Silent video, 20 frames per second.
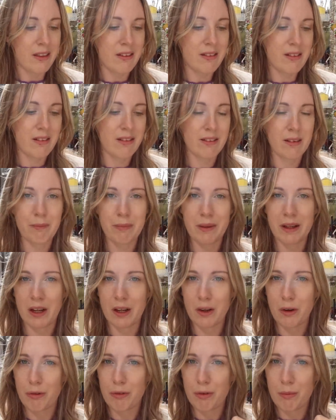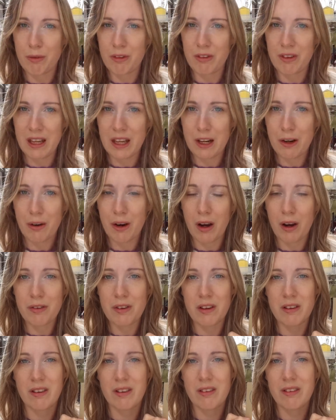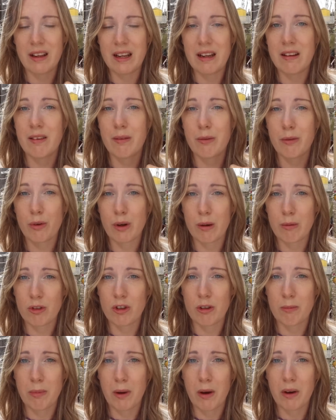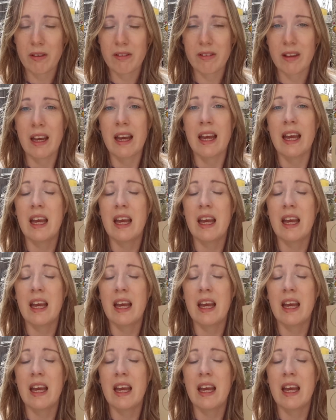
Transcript: This is something I got from Seedcraft. It's a seed subscription box.